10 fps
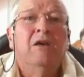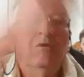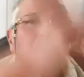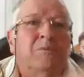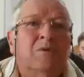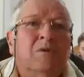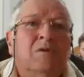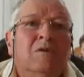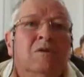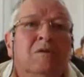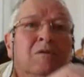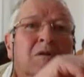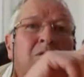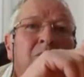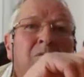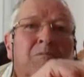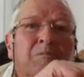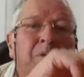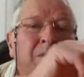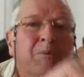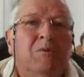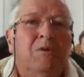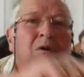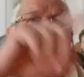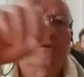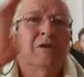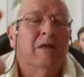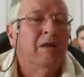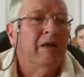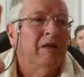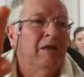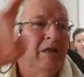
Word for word: helped people onto that ladder.